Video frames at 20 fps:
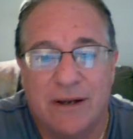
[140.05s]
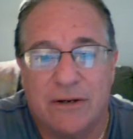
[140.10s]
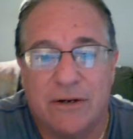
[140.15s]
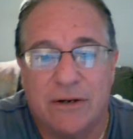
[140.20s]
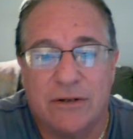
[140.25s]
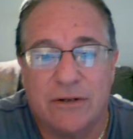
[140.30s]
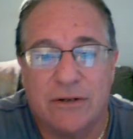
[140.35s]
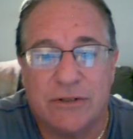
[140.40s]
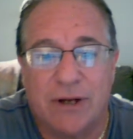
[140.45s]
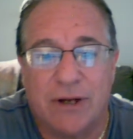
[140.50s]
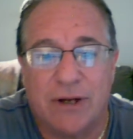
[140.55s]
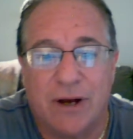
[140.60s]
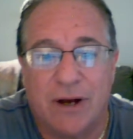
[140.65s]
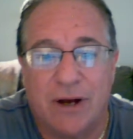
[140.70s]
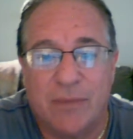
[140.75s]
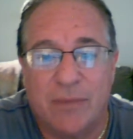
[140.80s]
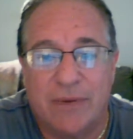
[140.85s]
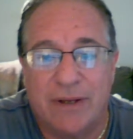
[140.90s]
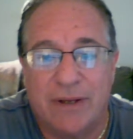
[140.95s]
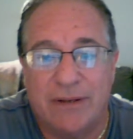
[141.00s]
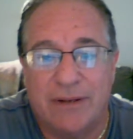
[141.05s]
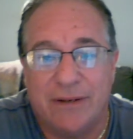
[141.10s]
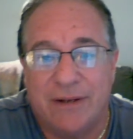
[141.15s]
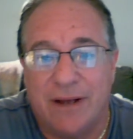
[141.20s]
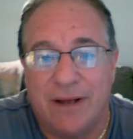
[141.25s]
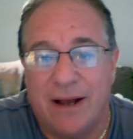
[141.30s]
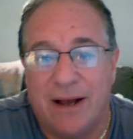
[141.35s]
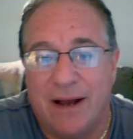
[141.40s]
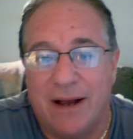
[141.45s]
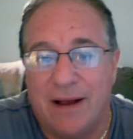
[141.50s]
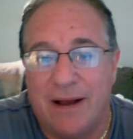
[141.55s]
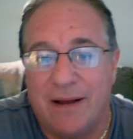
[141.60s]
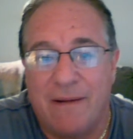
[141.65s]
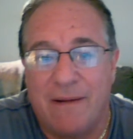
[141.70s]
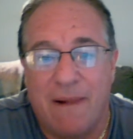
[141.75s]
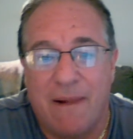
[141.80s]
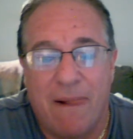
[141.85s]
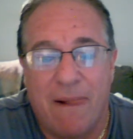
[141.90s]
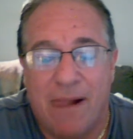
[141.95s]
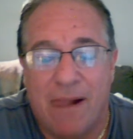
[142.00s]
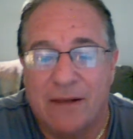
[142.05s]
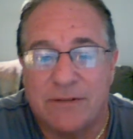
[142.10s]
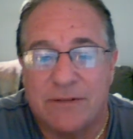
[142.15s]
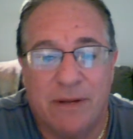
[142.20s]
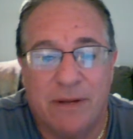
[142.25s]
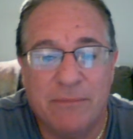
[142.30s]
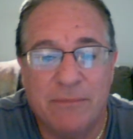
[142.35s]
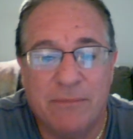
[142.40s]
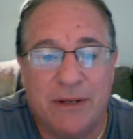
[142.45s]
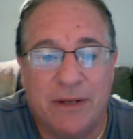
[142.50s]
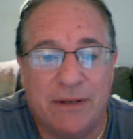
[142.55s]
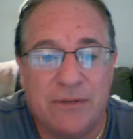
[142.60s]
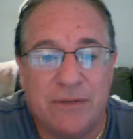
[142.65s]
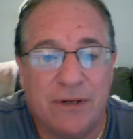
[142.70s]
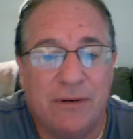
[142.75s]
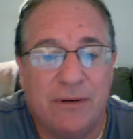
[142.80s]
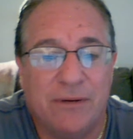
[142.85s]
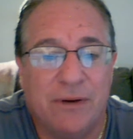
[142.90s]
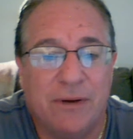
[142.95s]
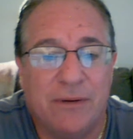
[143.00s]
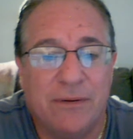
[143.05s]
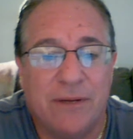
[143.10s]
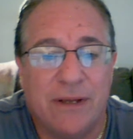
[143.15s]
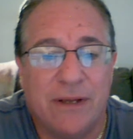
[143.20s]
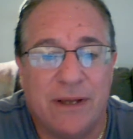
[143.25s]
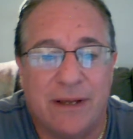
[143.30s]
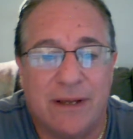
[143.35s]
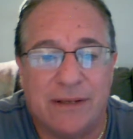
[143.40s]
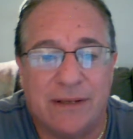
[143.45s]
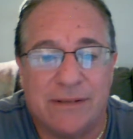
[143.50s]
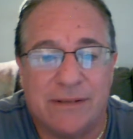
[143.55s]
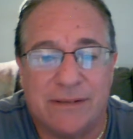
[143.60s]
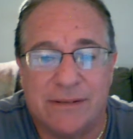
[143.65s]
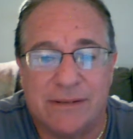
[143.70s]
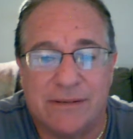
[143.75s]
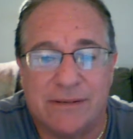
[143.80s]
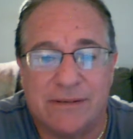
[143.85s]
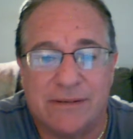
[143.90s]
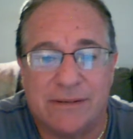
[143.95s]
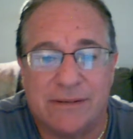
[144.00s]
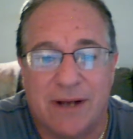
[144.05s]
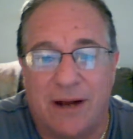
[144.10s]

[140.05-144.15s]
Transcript: Kershaw, but then you got some teams you don't know who the ace is.